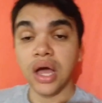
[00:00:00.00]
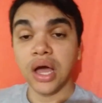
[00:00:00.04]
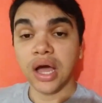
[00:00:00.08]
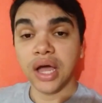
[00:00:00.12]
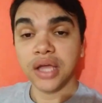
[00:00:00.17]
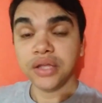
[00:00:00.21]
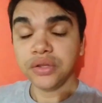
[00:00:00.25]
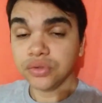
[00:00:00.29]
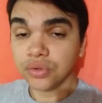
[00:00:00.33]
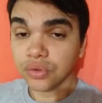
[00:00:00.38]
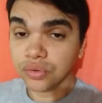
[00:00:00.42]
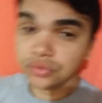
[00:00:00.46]

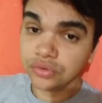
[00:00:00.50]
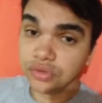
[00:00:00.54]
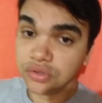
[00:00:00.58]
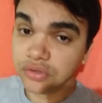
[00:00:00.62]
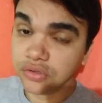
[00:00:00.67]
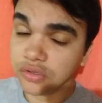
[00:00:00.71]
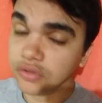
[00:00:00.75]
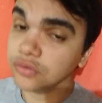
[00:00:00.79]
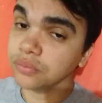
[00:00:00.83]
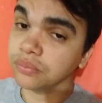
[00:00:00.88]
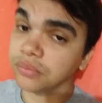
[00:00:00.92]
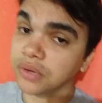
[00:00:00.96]
I told
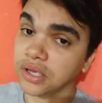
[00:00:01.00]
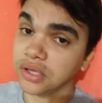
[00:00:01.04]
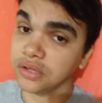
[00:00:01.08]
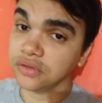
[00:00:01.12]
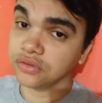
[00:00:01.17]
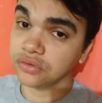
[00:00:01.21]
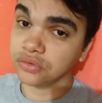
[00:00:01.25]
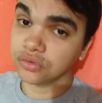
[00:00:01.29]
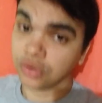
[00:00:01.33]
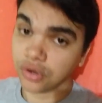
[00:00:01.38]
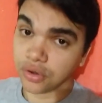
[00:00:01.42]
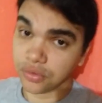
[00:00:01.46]
this my
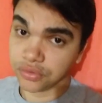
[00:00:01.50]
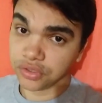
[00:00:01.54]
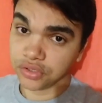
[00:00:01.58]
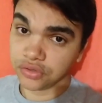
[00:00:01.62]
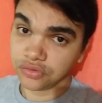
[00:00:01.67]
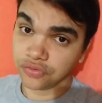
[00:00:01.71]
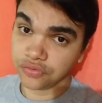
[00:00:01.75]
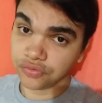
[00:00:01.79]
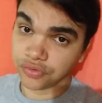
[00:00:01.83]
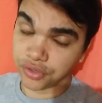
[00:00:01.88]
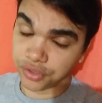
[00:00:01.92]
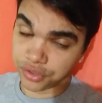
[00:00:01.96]
story
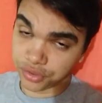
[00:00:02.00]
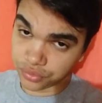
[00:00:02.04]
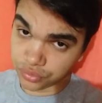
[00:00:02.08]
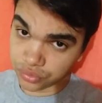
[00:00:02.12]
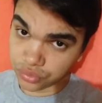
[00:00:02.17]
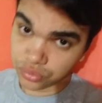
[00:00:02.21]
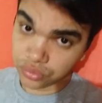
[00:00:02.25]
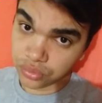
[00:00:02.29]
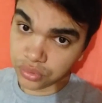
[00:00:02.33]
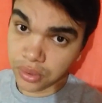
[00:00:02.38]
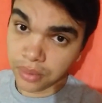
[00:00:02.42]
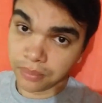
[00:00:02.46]
for
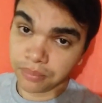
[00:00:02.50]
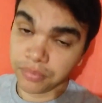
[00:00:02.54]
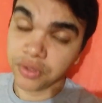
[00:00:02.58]
you